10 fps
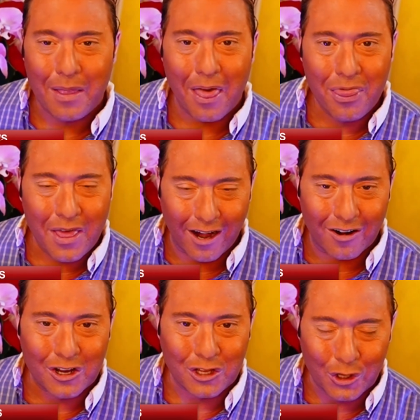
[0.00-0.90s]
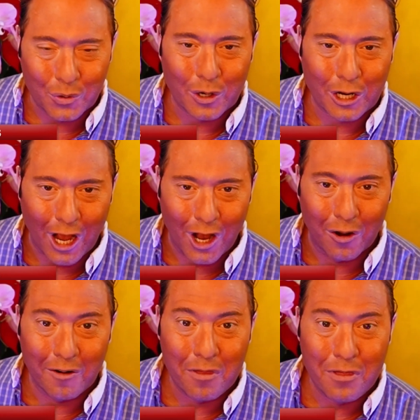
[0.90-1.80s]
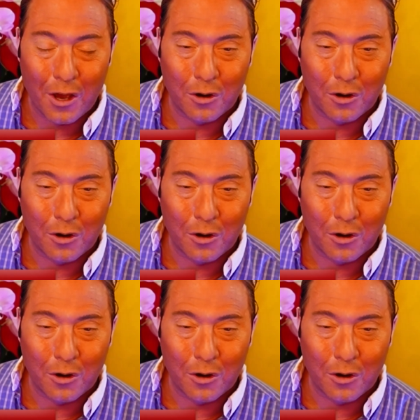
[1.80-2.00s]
And there you go.